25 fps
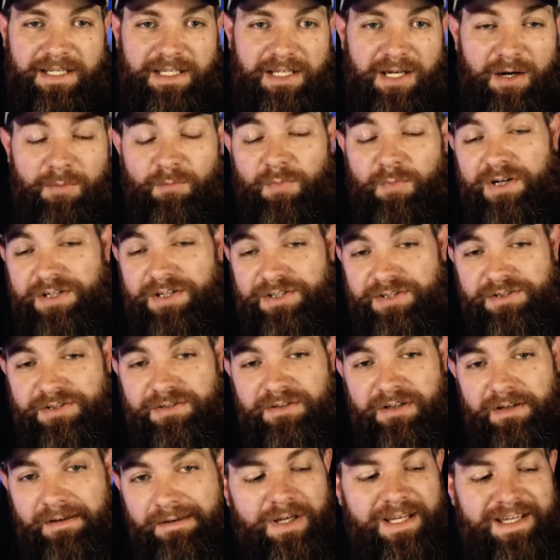ranking up, which
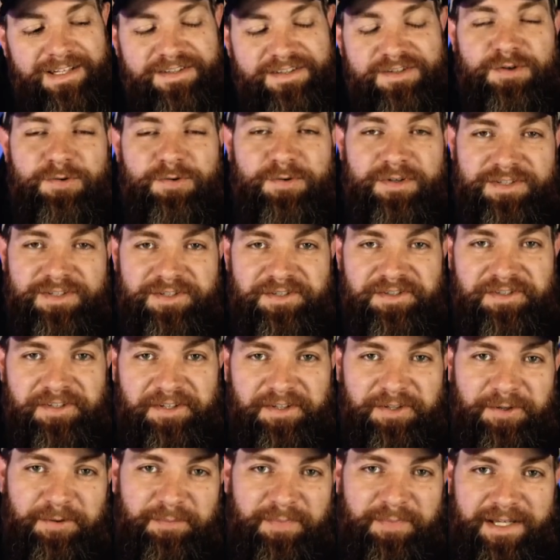we'll get to in just
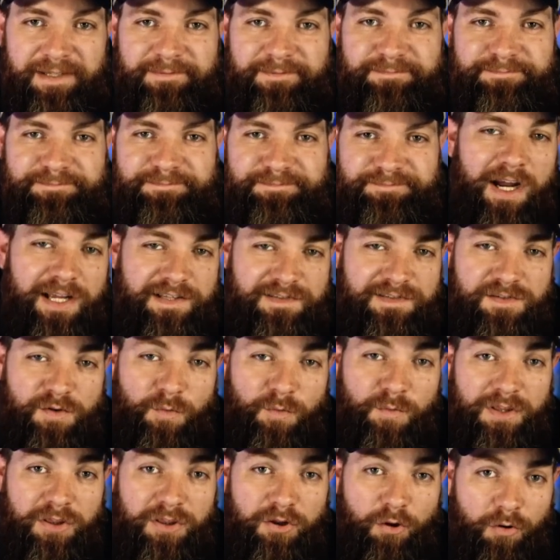a little bit. All right, so
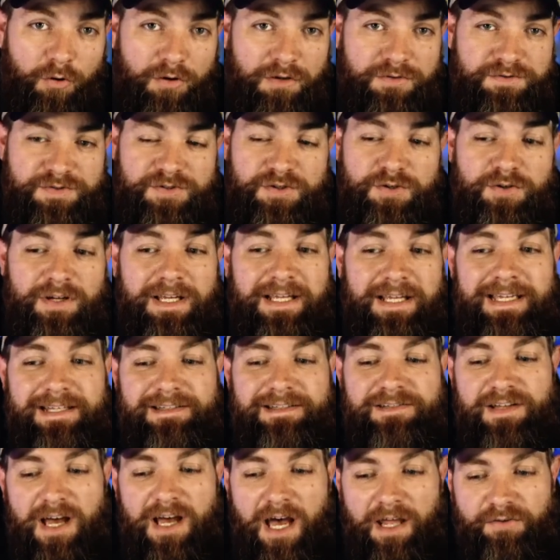with laurels, you can
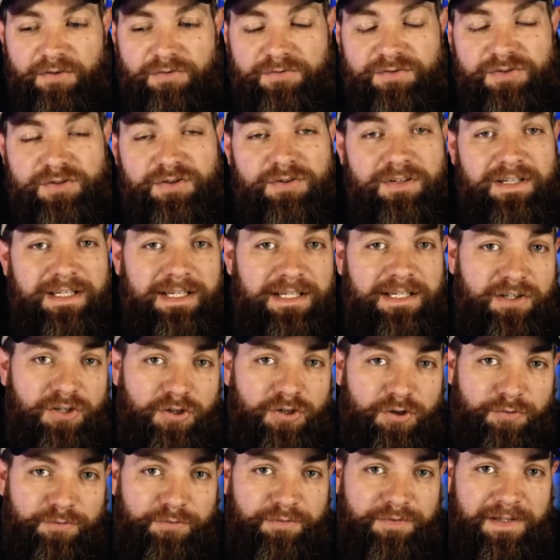get Donald, you can get
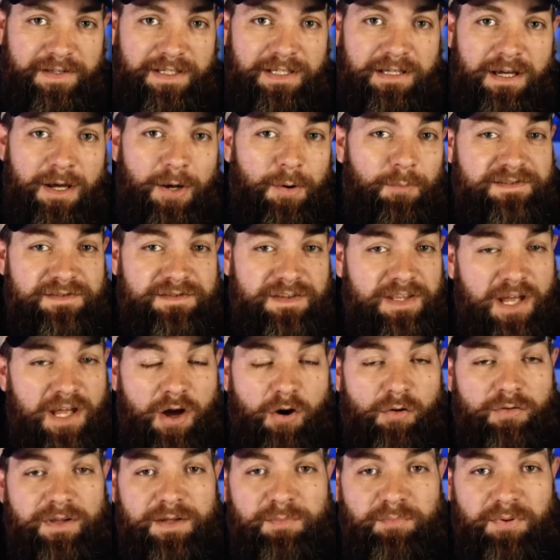Goofy, but these are the
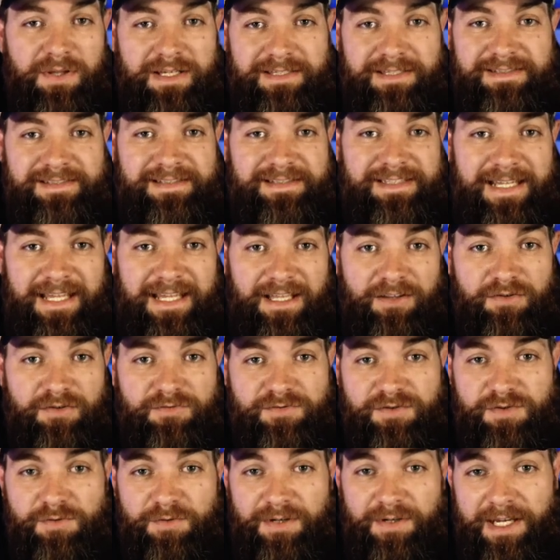only places to get
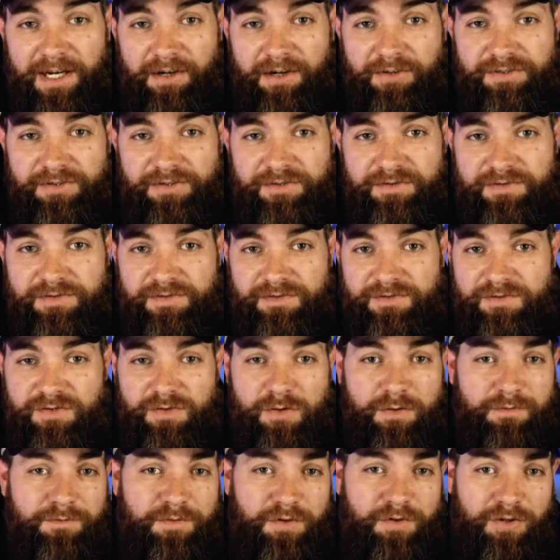those two characters.
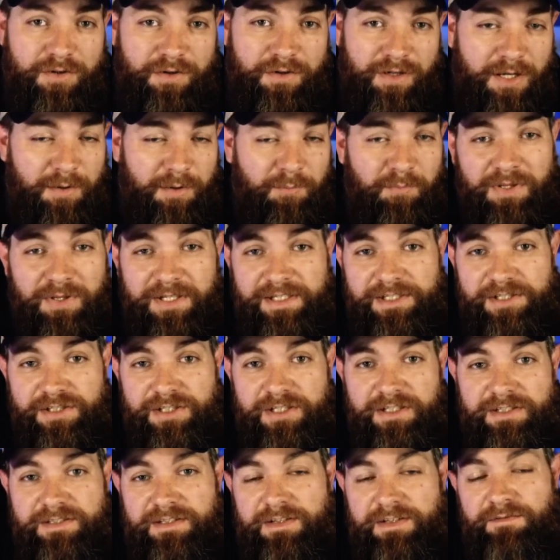So if you're a
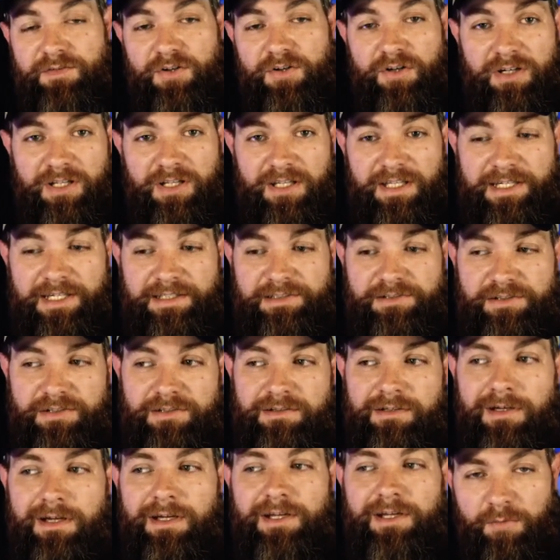completionist, if you're a
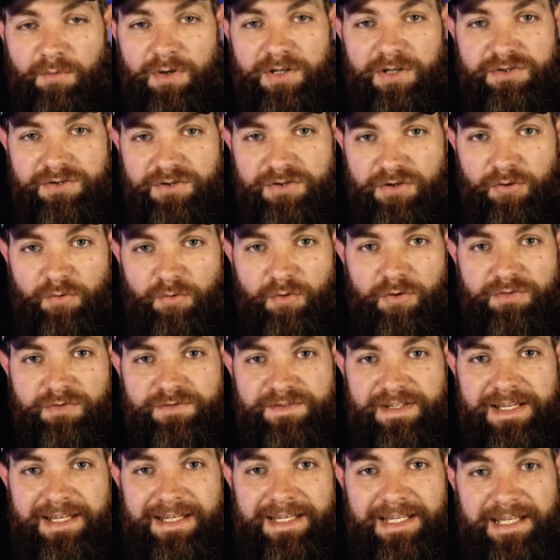collector, you're gonna wanna use your
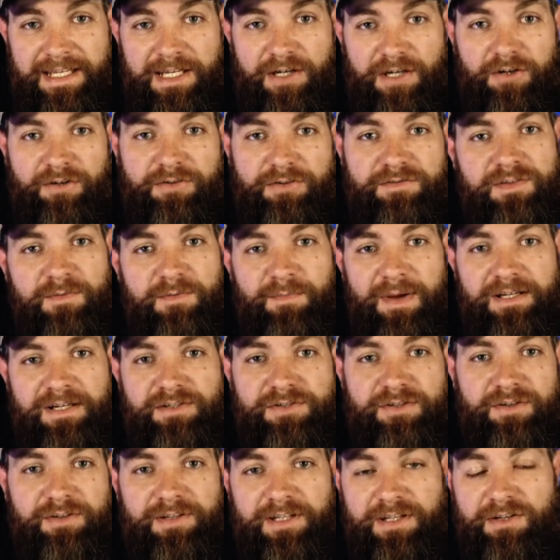laurels in here to make
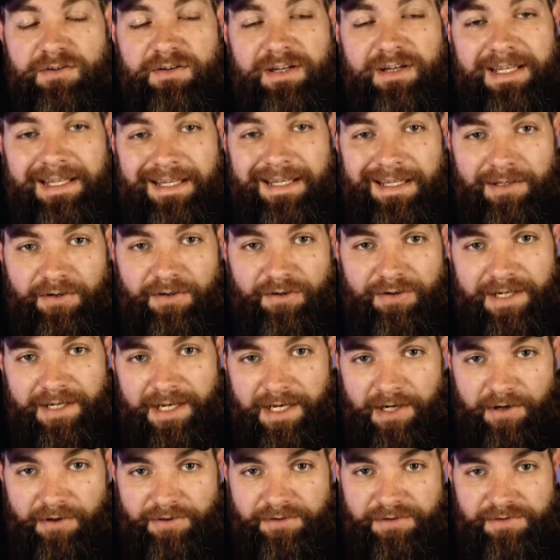sure that you can get your
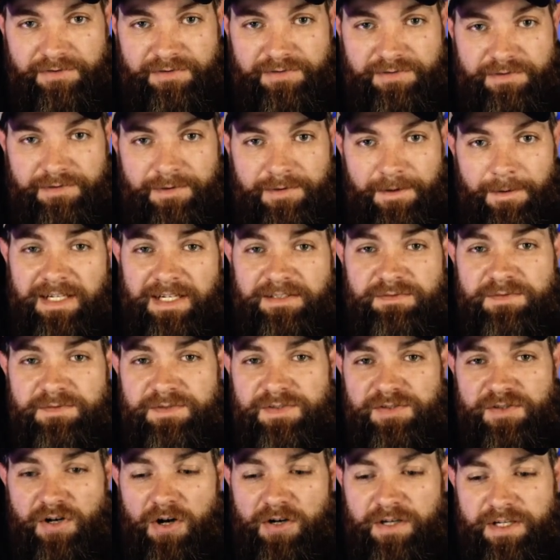characters. The next
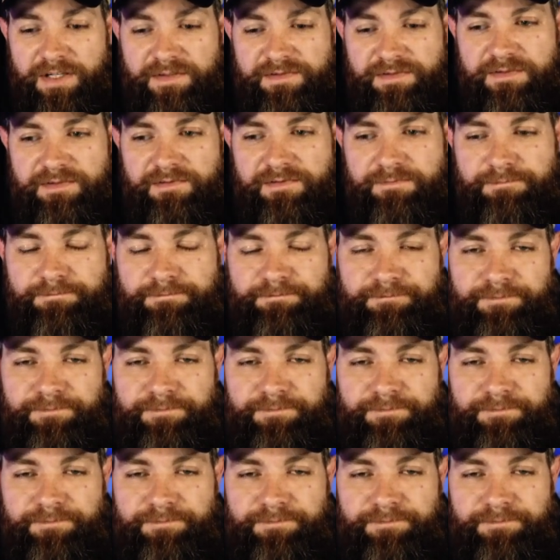one's Stardust.